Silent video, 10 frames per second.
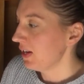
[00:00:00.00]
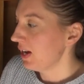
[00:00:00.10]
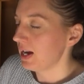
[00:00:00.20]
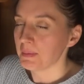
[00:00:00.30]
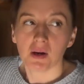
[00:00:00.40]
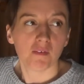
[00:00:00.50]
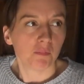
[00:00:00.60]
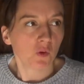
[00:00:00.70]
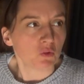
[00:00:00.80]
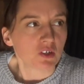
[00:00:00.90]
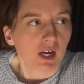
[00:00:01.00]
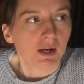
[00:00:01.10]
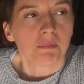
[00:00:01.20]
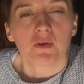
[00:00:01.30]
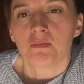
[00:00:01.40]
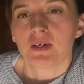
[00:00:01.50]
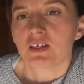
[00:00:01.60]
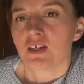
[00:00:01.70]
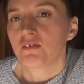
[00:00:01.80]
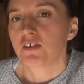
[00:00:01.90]
I've also bought
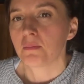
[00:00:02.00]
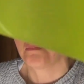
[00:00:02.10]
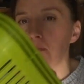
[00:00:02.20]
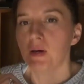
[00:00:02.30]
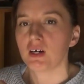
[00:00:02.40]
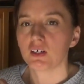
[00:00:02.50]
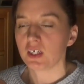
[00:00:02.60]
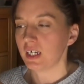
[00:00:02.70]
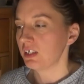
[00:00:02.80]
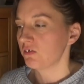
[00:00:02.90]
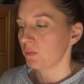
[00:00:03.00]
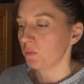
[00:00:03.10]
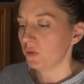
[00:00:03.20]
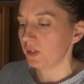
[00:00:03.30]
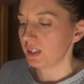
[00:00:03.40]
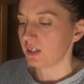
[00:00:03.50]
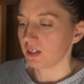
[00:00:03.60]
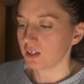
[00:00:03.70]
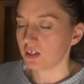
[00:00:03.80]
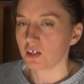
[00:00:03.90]
myself some baskets from
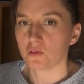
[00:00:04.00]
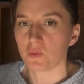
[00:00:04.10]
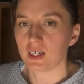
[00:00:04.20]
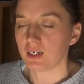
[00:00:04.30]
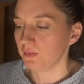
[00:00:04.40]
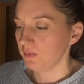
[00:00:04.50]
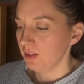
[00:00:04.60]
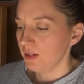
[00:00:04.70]
Wilkinson's as well.